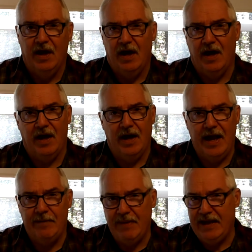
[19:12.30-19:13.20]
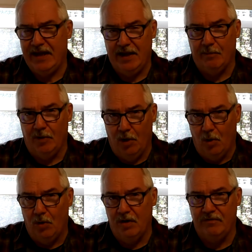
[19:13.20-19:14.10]
uh, and making him
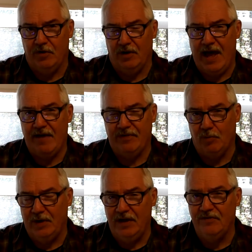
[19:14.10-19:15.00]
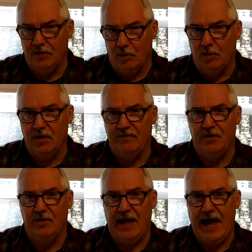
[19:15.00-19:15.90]
Lord of your life. And when he's Lord of
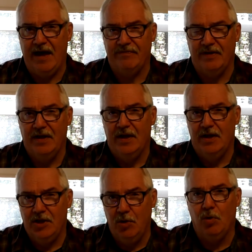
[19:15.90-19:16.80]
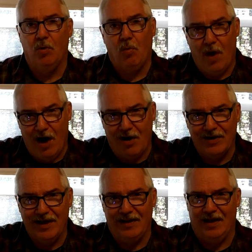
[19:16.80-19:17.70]
your life, you will
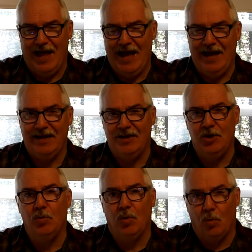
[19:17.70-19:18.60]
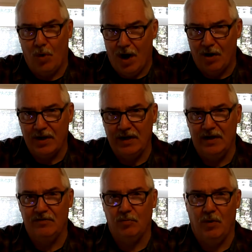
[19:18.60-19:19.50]
walk in light and you will walk in
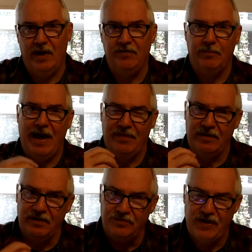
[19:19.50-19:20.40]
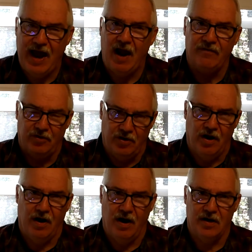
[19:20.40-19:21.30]
his ways by the desire of your
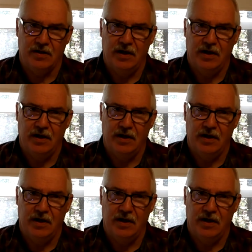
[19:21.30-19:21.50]
heart.